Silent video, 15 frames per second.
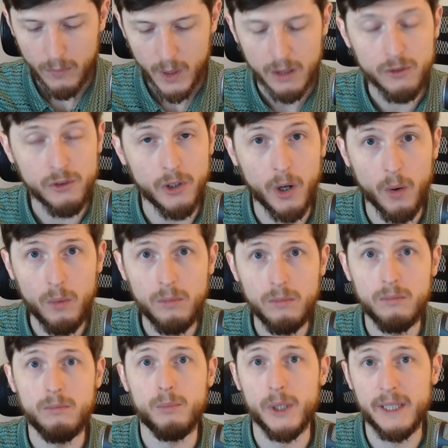So
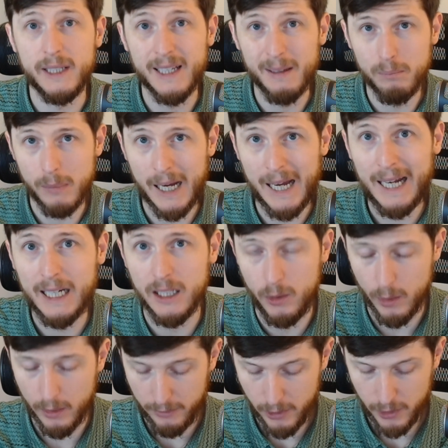putting that back into
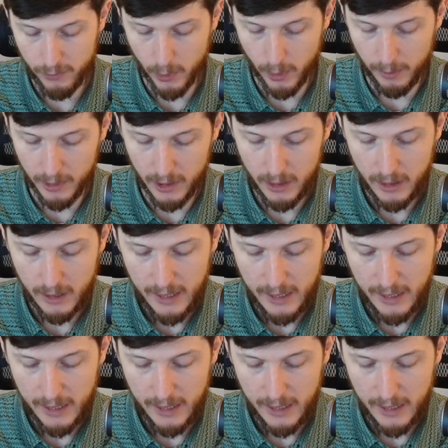our first formula,